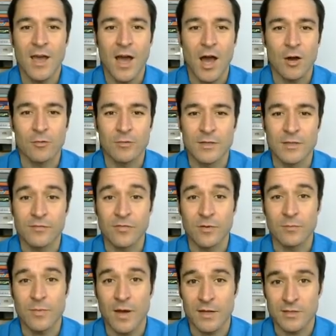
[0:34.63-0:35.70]
how the
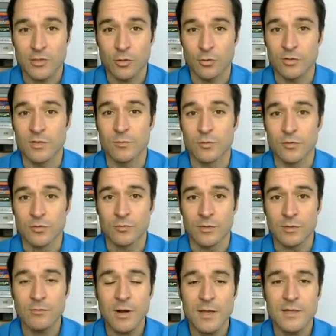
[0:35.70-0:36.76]
different parts contribute to the
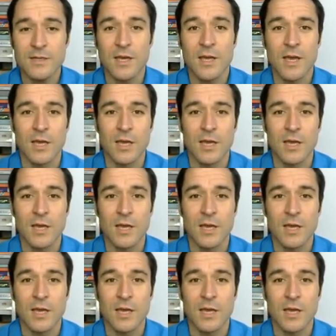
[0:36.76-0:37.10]
grade,